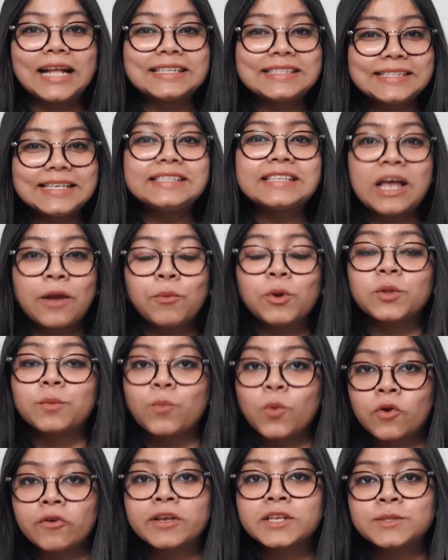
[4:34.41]
since I want
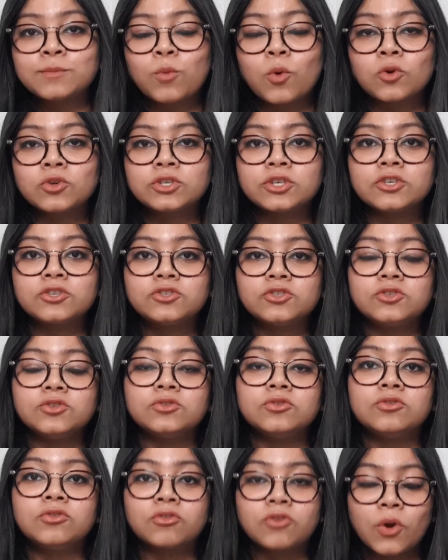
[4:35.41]
more exposure
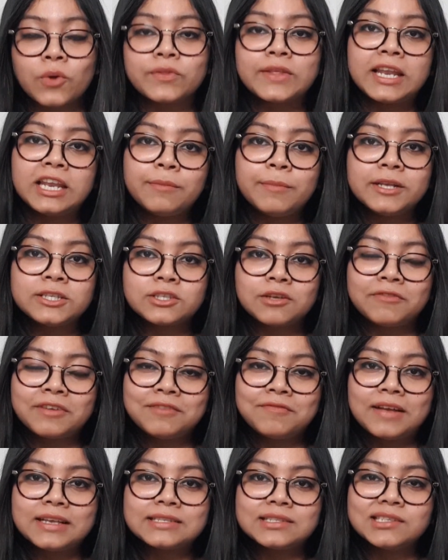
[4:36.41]
to growth element of
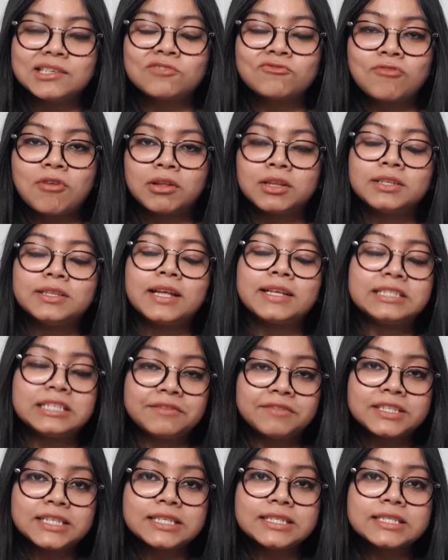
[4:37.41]
investing rather than
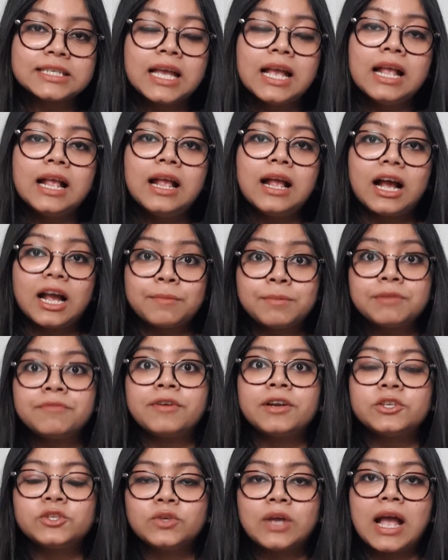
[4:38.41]
dividend, I
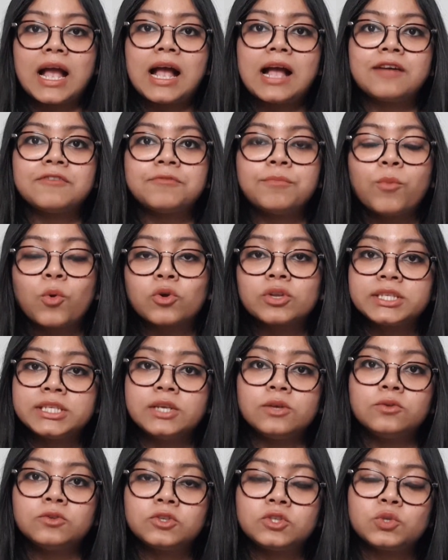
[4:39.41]
prefer to have more
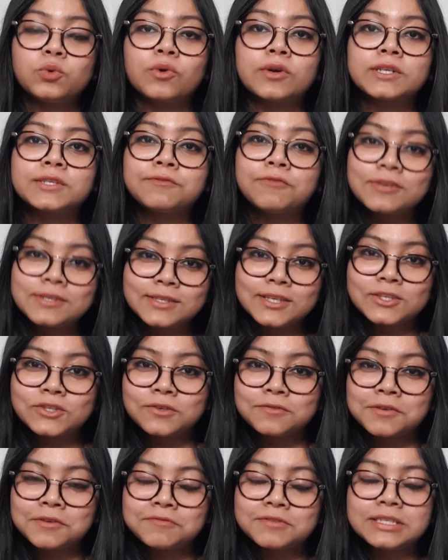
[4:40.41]
tilt towards FTSE
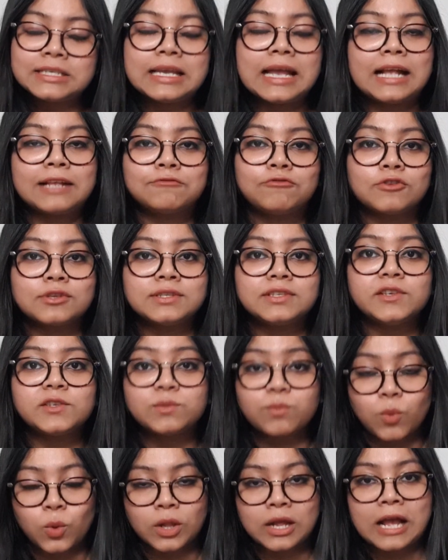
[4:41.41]
250 and FTSE
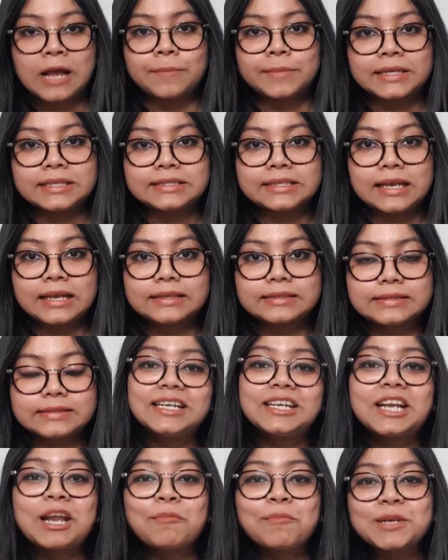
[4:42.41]
small cap Index.
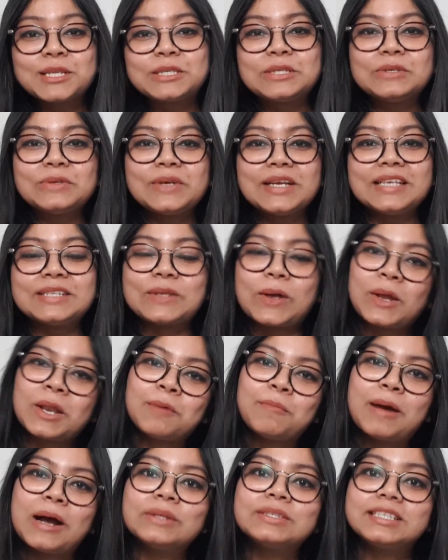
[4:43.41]
Number 2 is all
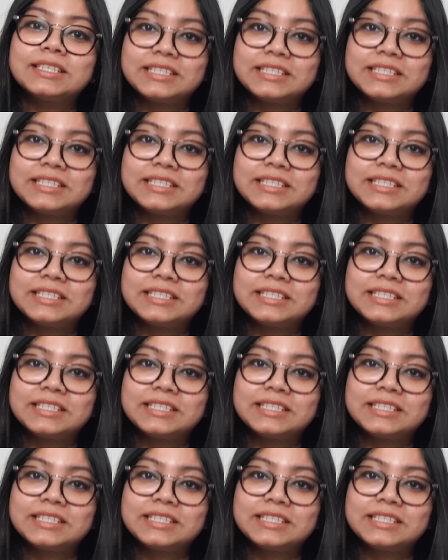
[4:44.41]
about